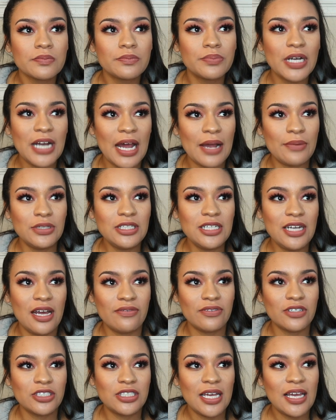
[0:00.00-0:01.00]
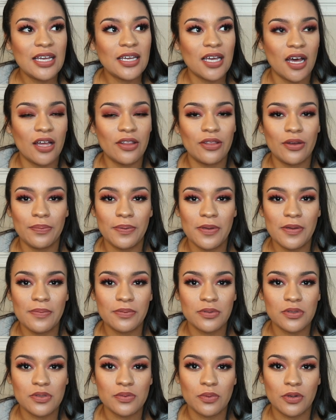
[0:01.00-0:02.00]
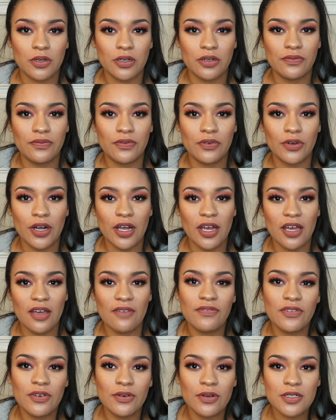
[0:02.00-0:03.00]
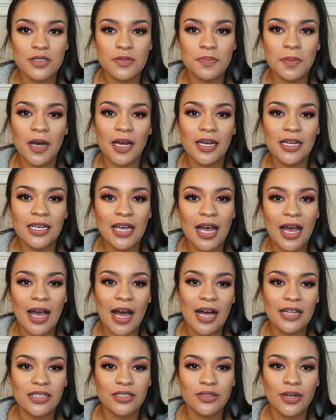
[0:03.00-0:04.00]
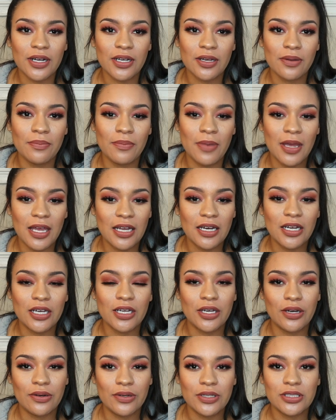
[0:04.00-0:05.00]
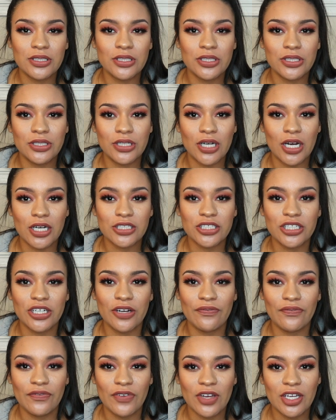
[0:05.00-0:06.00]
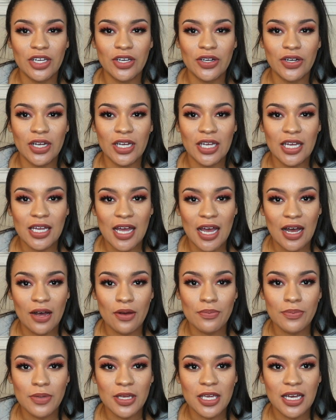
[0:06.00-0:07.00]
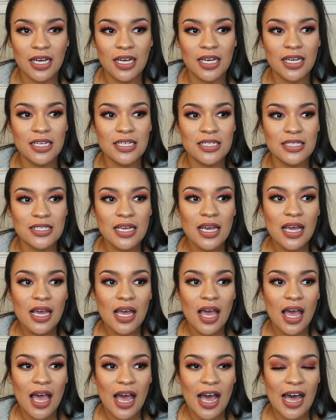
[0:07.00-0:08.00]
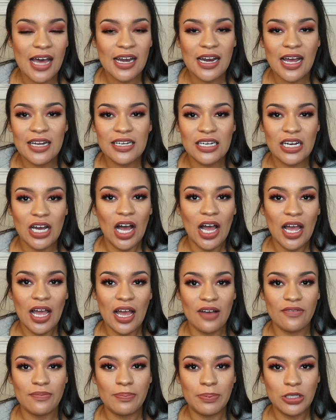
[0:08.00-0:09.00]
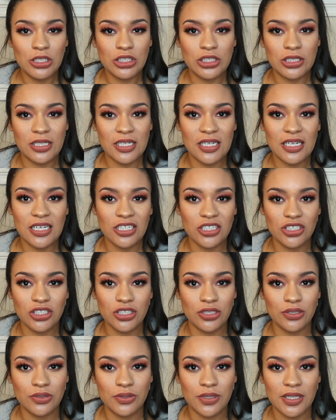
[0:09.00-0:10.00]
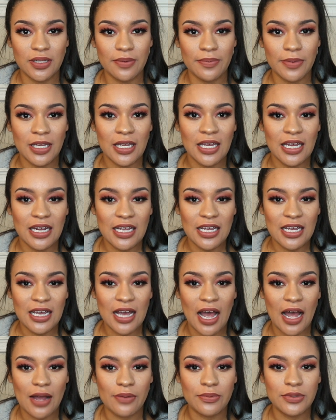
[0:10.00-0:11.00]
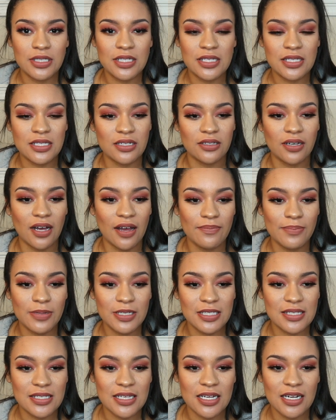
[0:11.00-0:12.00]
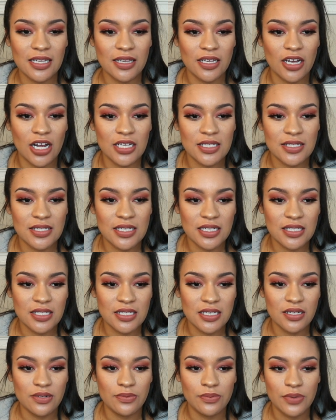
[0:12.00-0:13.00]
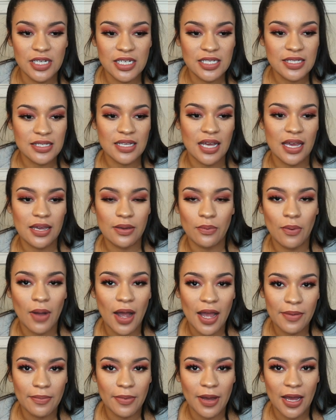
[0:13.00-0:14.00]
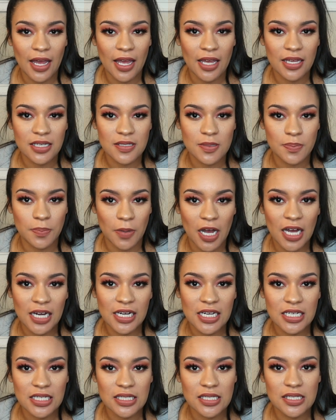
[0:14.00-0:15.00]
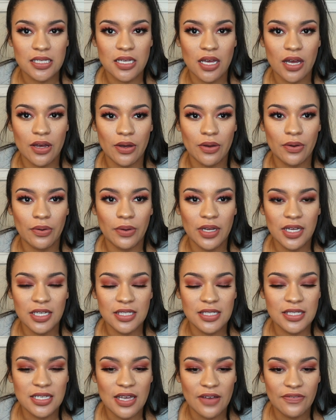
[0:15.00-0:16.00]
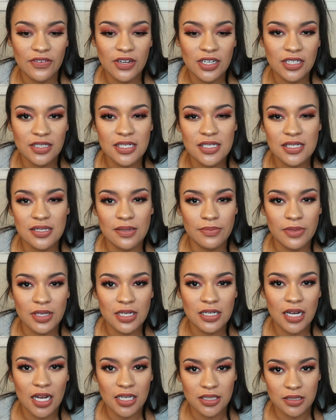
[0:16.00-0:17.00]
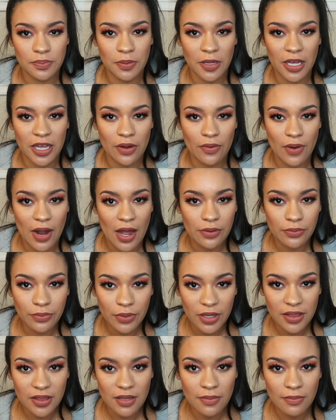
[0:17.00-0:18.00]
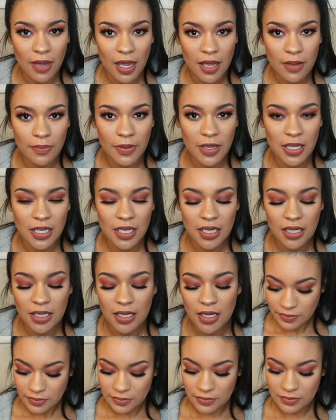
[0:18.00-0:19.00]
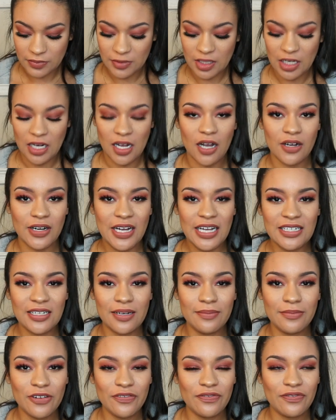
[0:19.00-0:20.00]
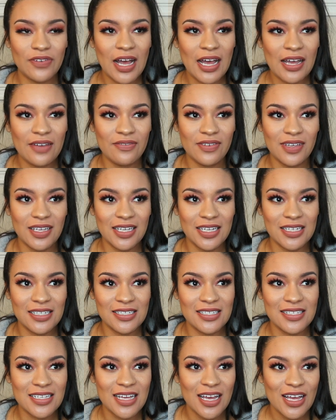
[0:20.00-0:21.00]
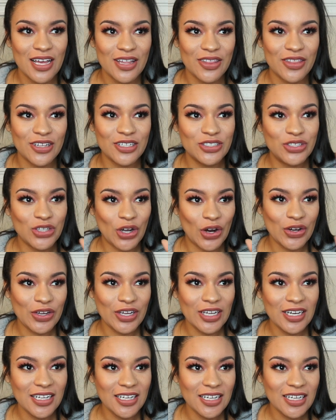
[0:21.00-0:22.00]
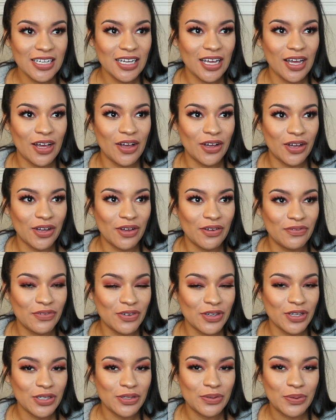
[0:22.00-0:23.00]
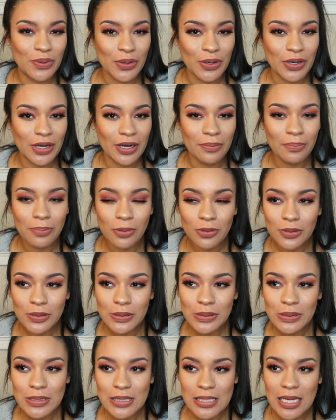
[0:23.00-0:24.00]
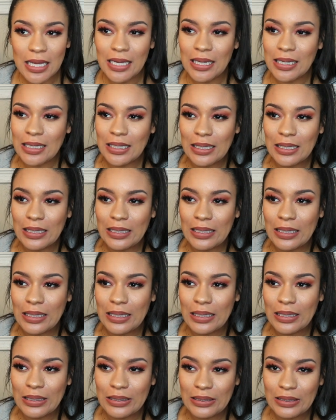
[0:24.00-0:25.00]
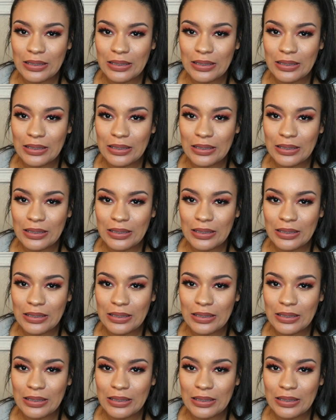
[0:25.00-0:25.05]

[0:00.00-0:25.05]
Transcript: but I would never take other people's word for it. If you are spotting, I highly recommend going to your doctor and figuring it out, because had I not have pushed the issue in the beginning, I would still have been sitting there at 16 weeks like, why am I spotting? So it's definitely something not to play around with, in my opinion. All right, number 5 is the darkening of your nipples and